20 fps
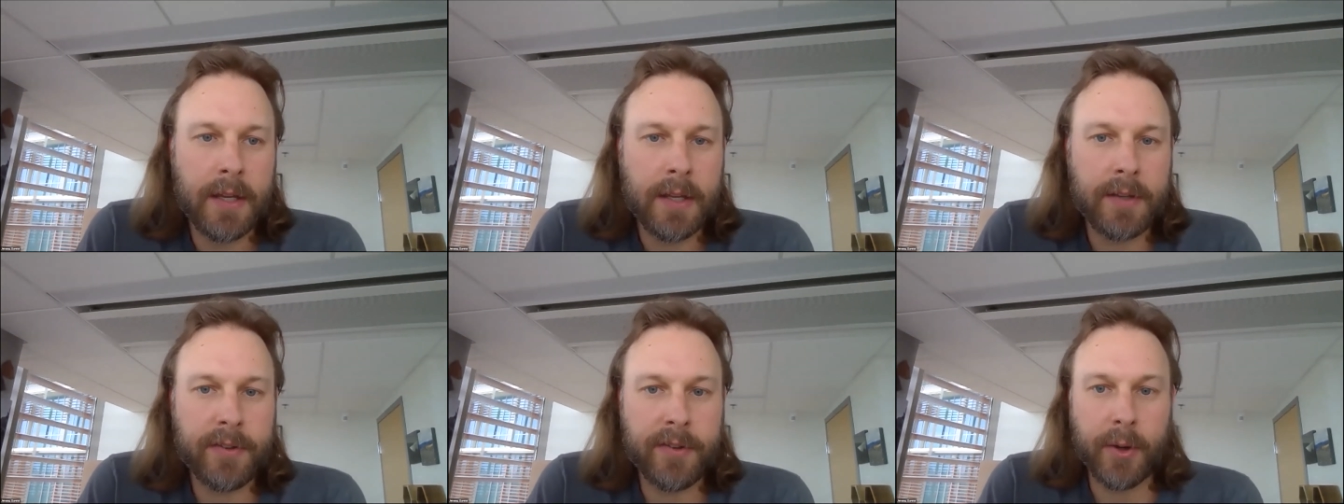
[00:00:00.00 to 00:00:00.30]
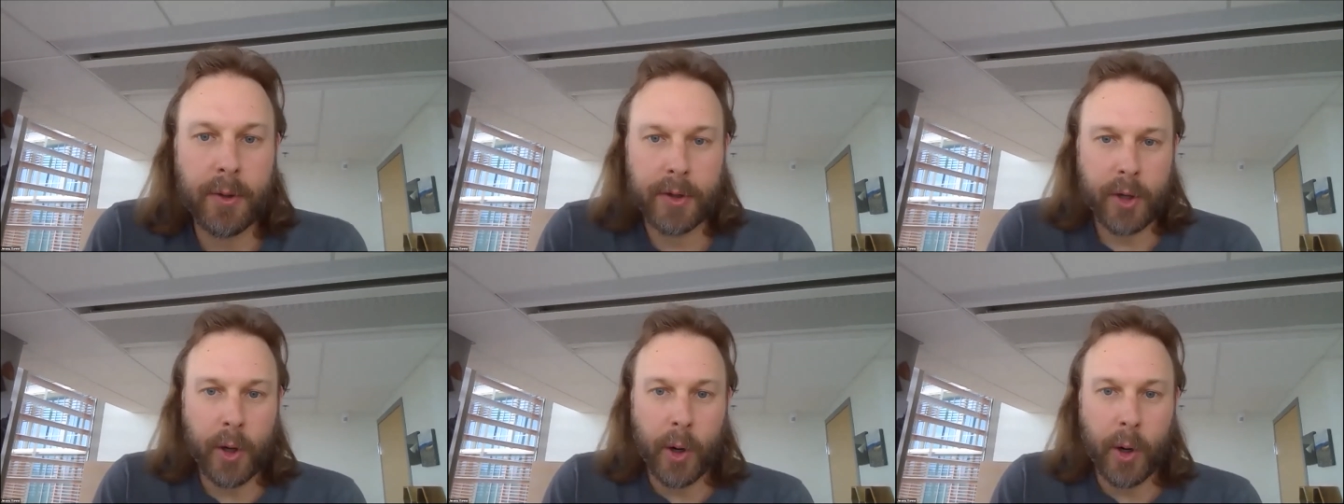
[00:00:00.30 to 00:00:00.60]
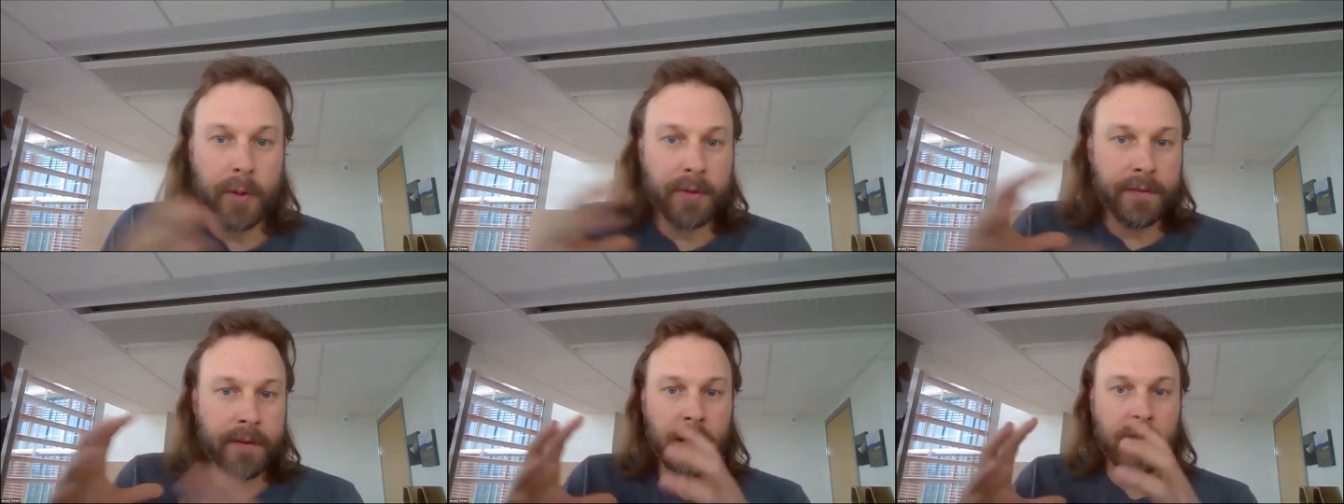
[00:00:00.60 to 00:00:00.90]
So
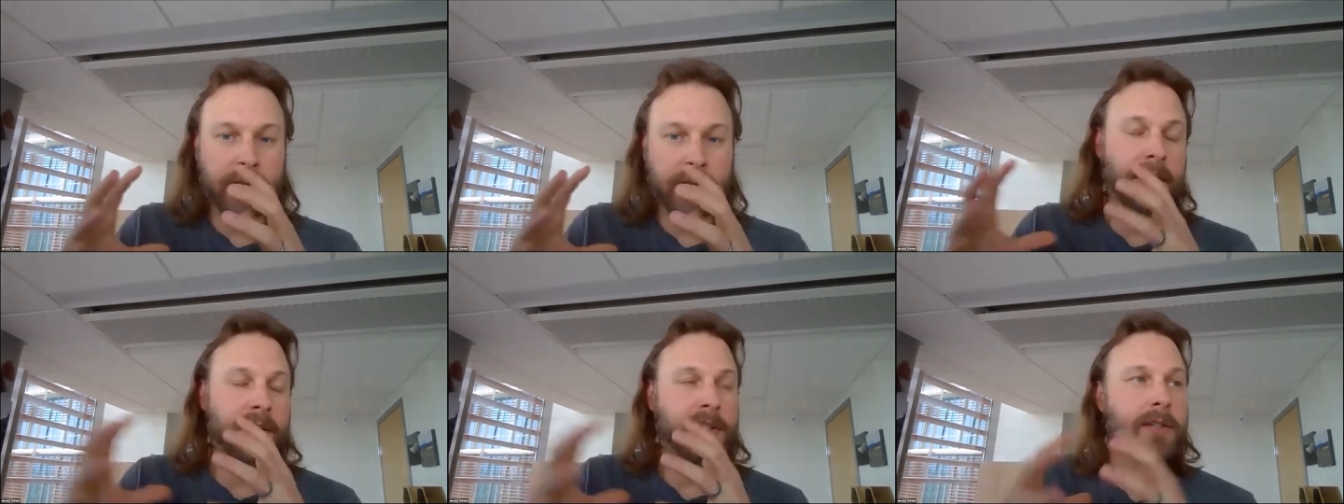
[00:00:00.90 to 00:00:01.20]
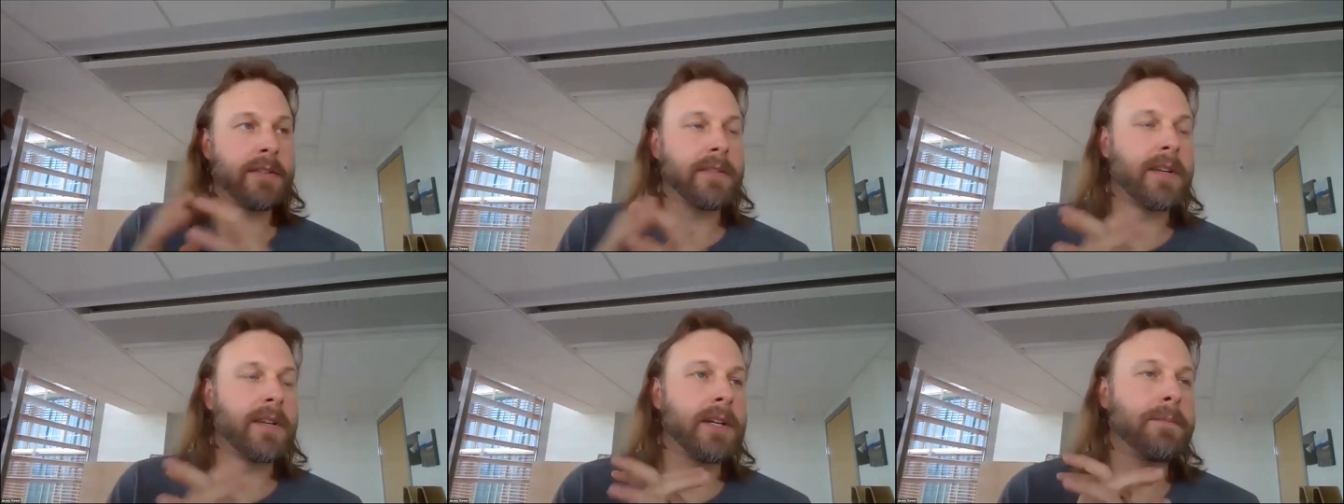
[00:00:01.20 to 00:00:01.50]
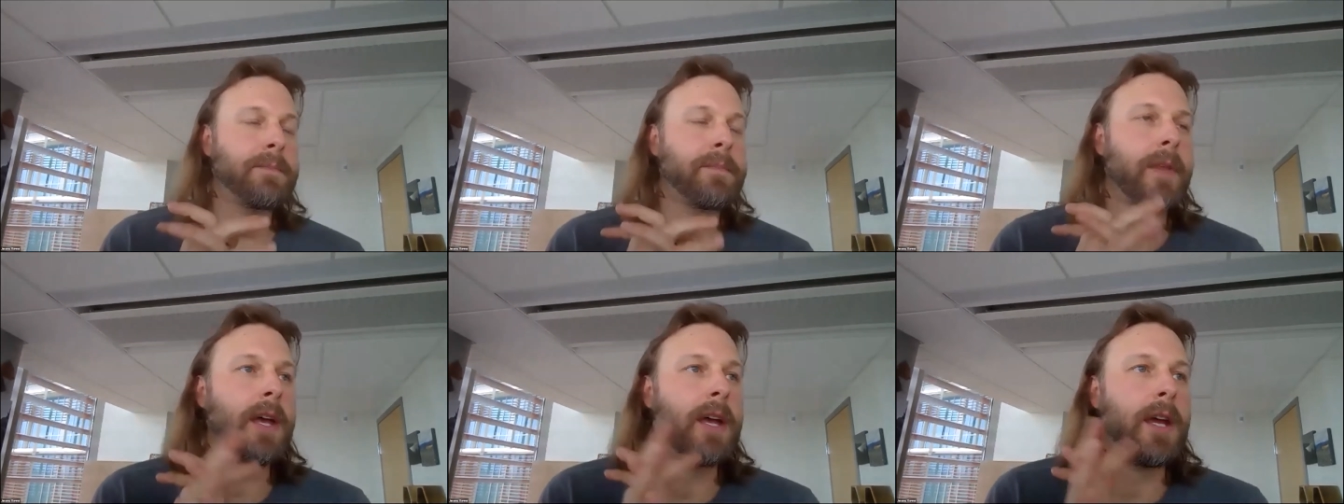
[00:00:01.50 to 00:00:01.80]
co-evolve, I should say,
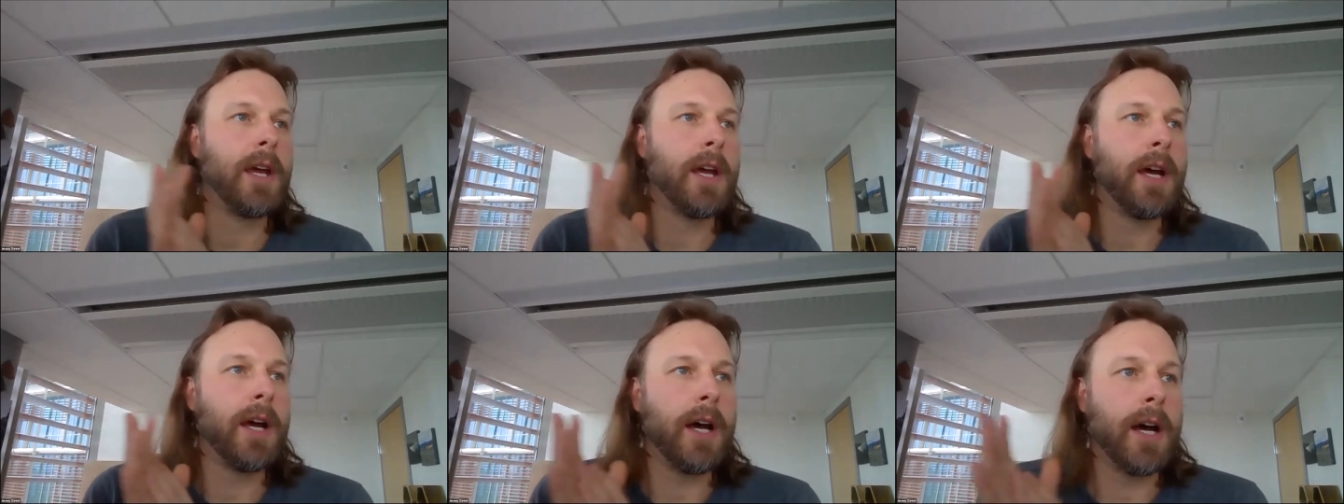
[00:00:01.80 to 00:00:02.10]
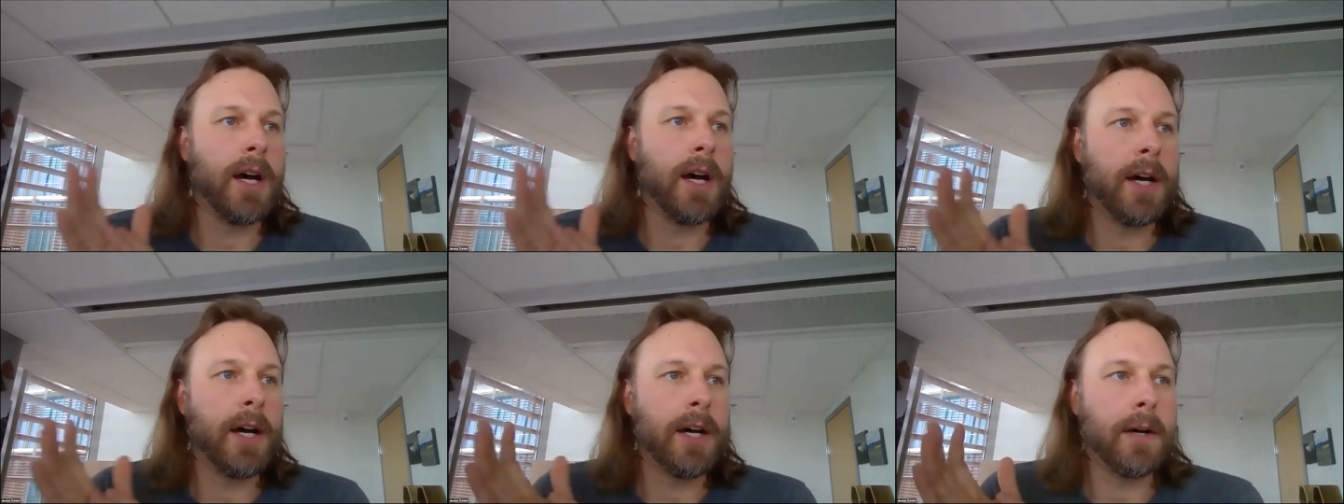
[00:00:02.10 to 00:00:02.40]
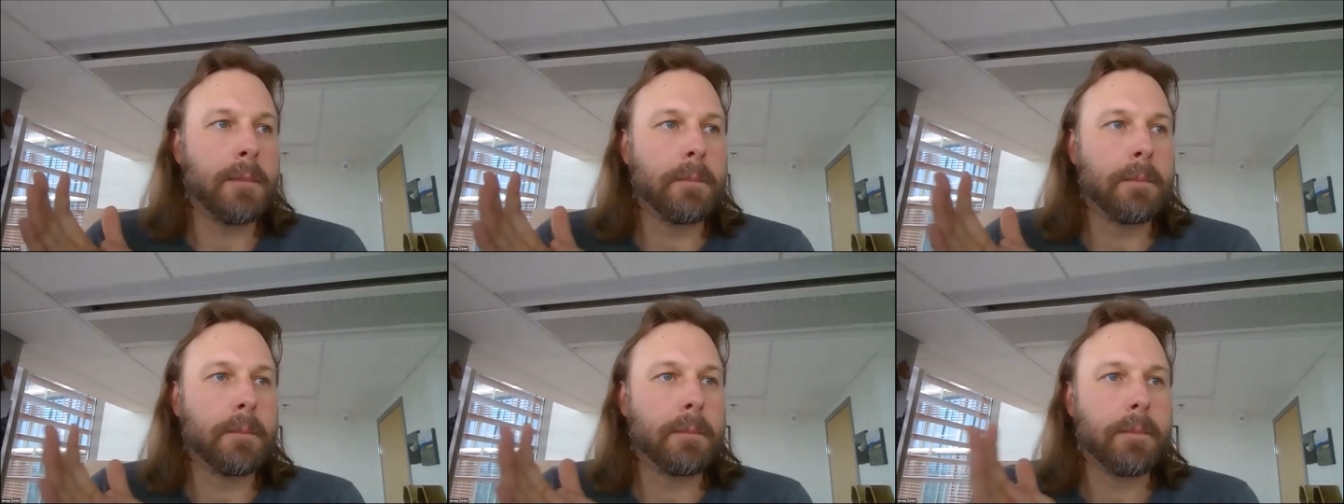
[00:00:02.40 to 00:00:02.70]

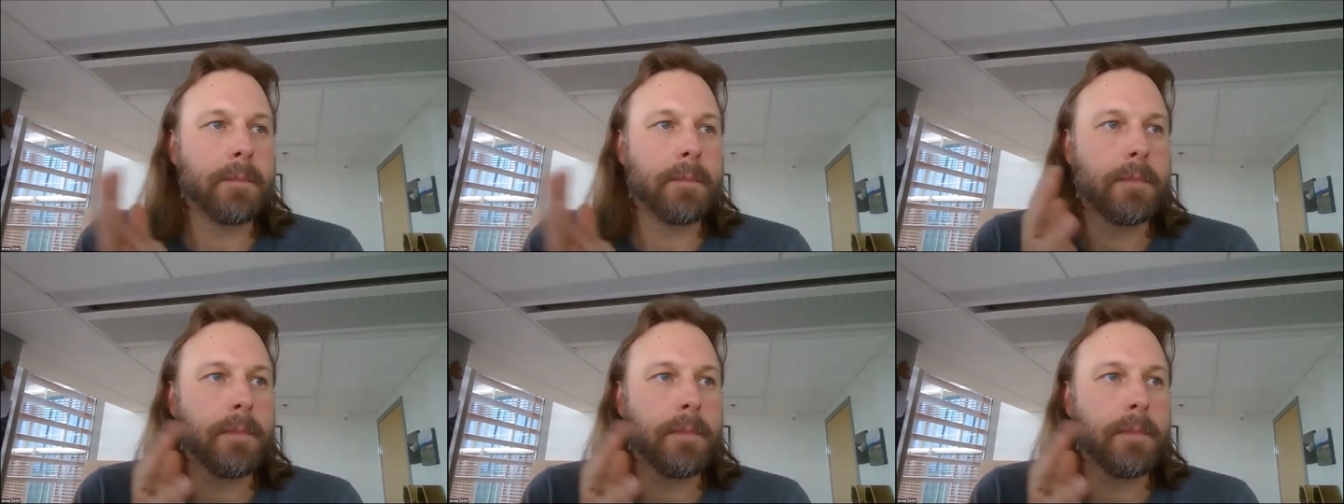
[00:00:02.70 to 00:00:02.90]
and